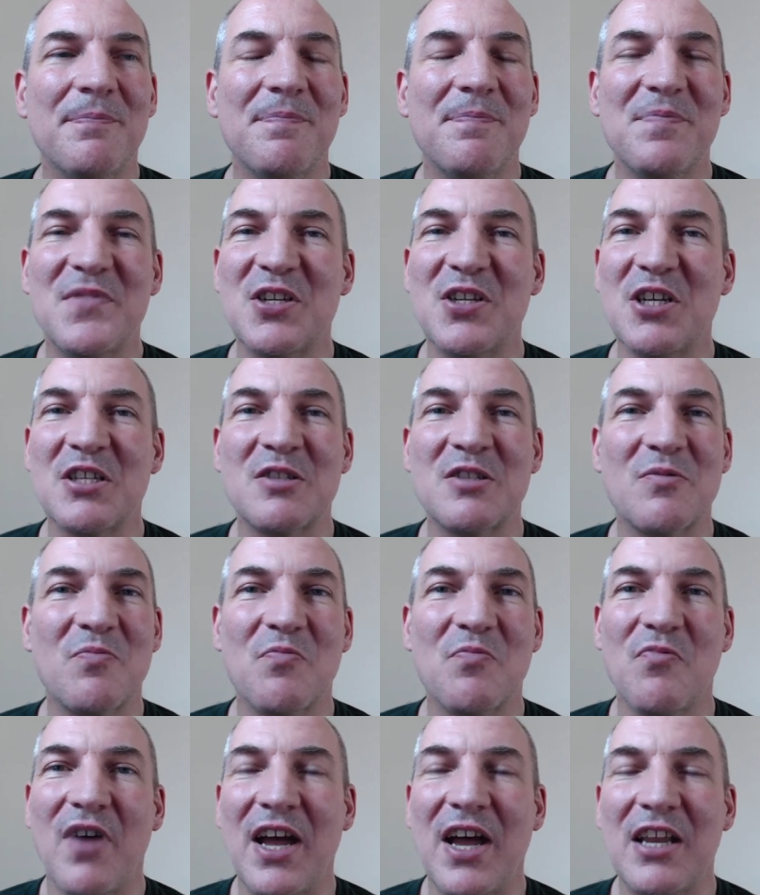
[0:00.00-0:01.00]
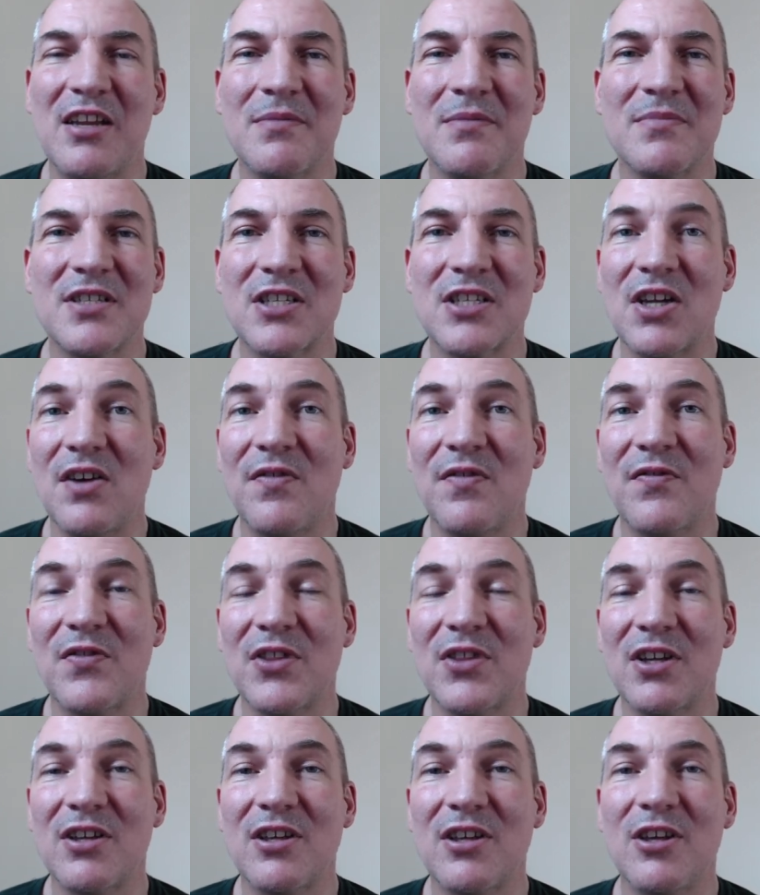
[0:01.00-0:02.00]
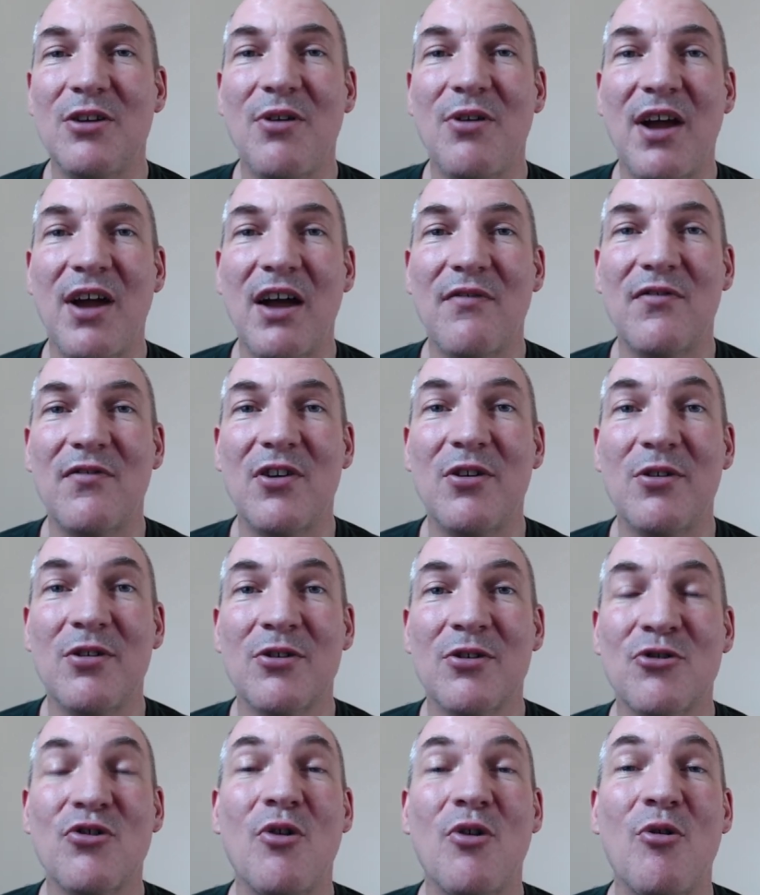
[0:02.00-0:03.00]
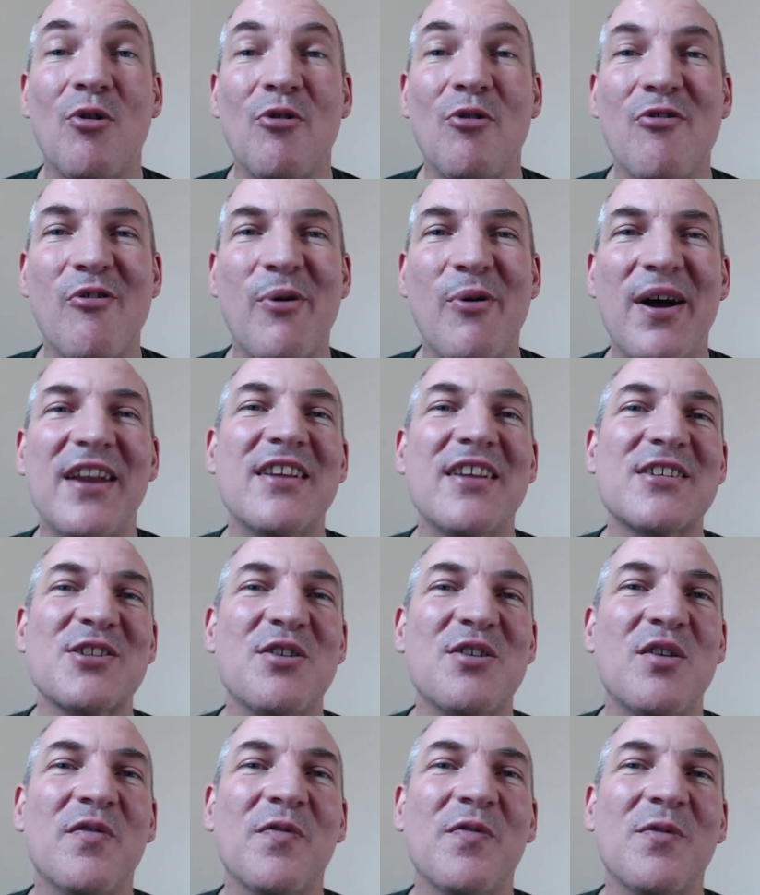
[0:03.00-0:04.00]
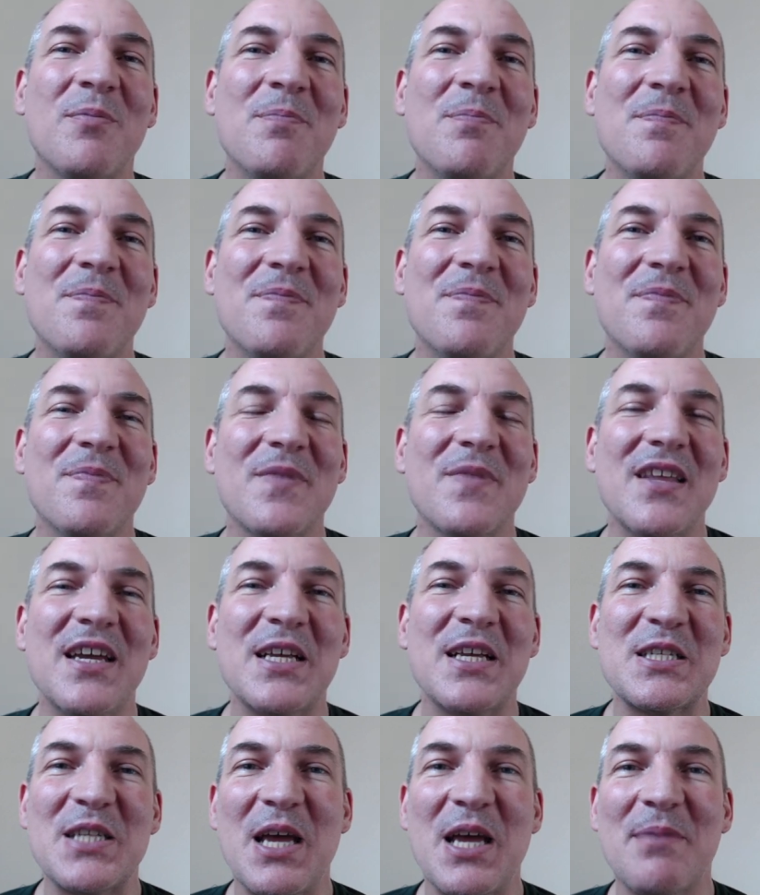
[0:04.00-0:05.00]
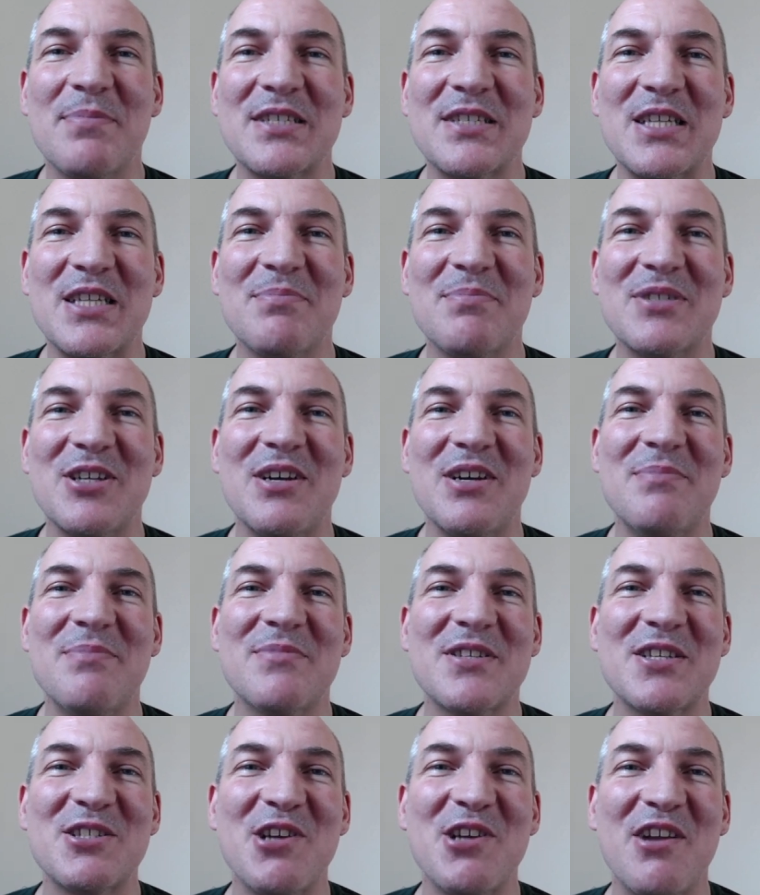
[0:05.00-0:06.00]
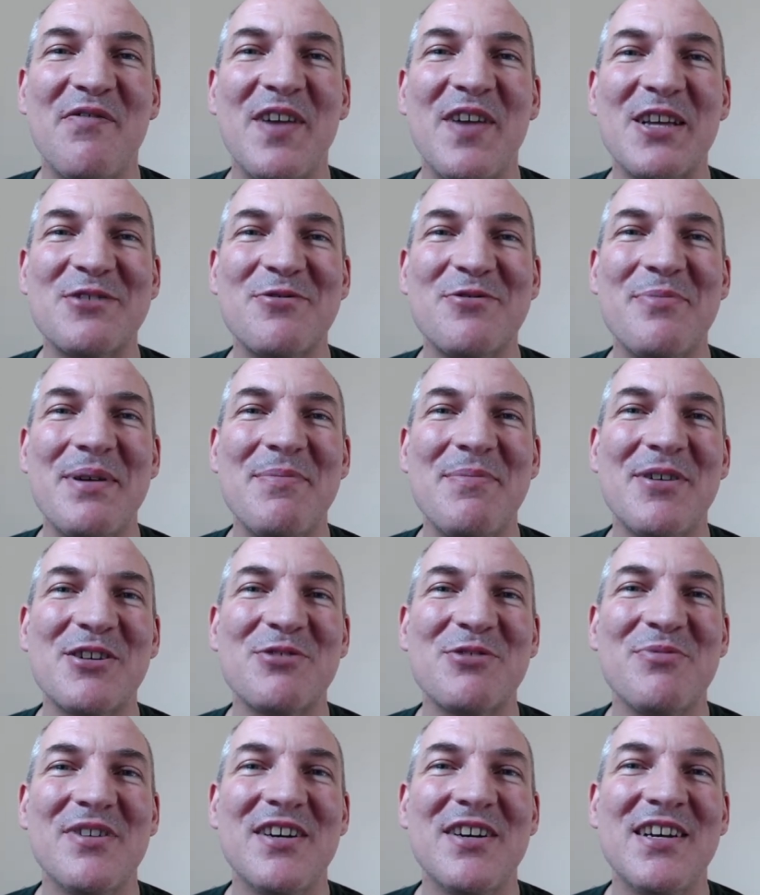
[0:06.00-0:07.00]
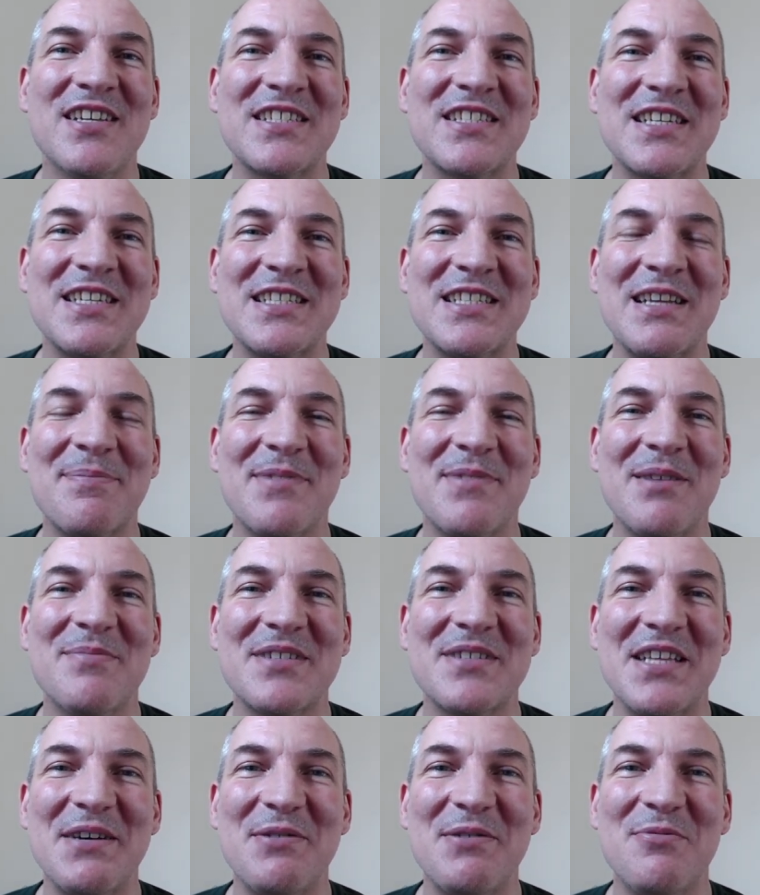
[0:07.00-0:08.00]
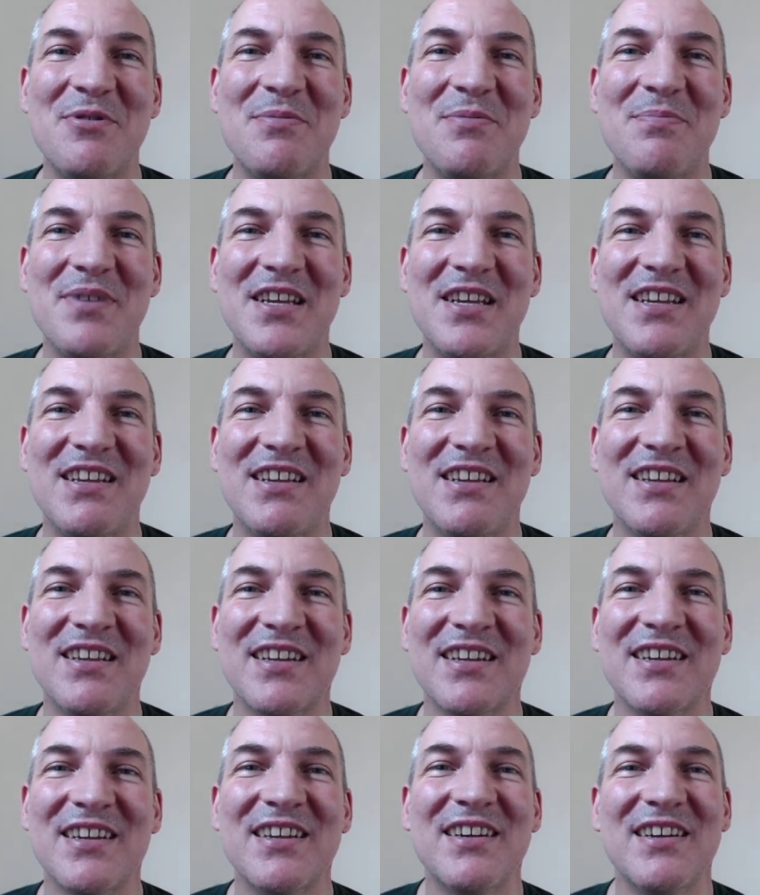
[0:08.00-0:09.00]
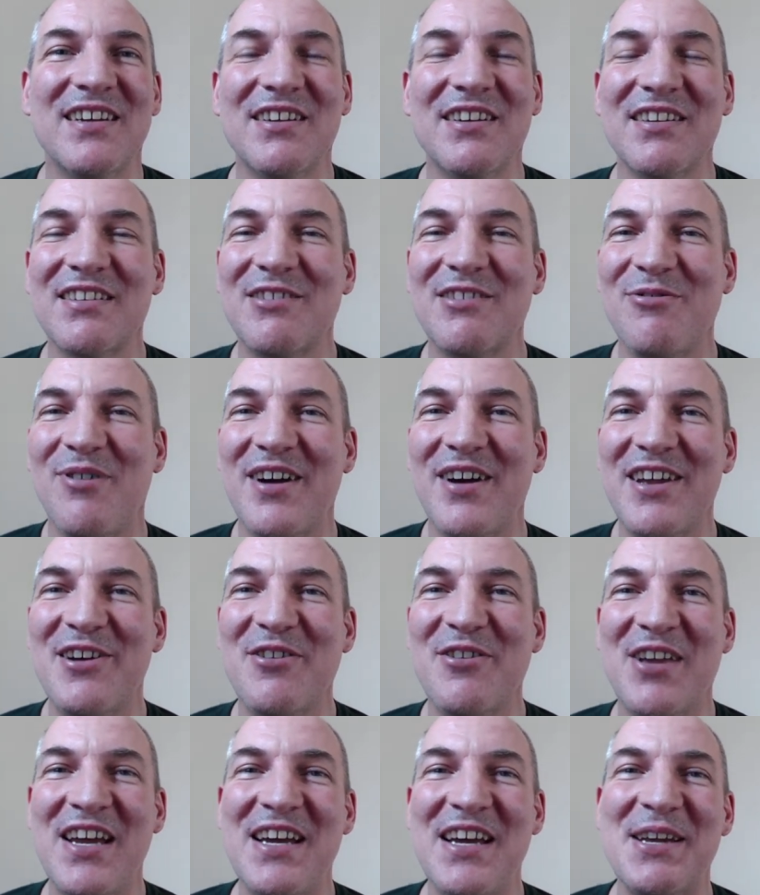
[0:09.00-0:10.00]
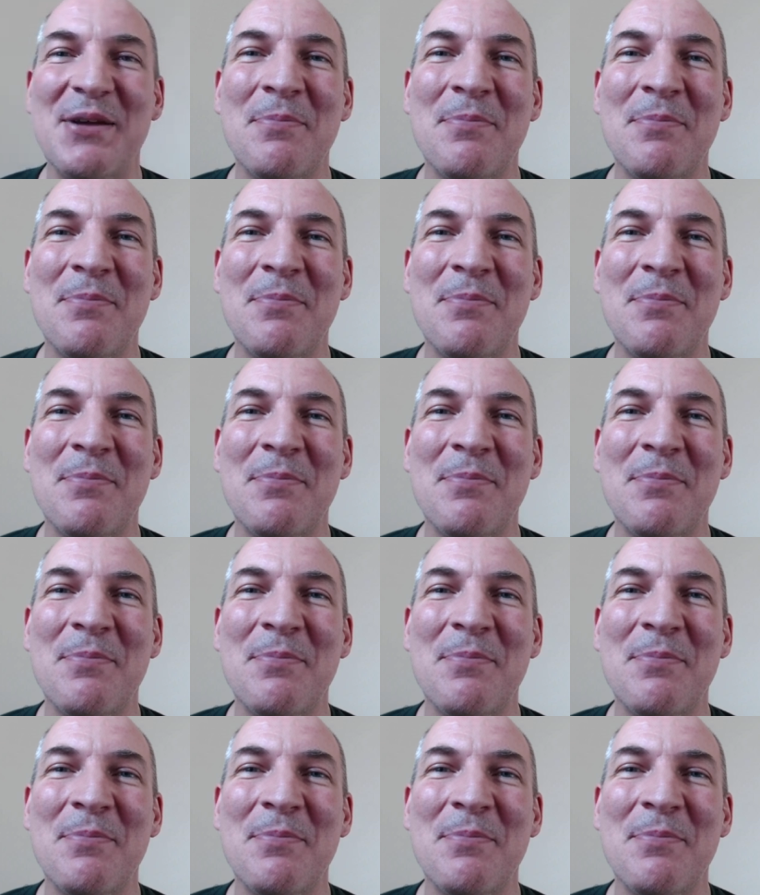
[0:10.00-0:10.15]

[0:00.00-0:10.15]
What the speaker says: just random stuff that you have no control or awareness of, except sometimes the side effects will be much worse and sometimes they will be quite okay.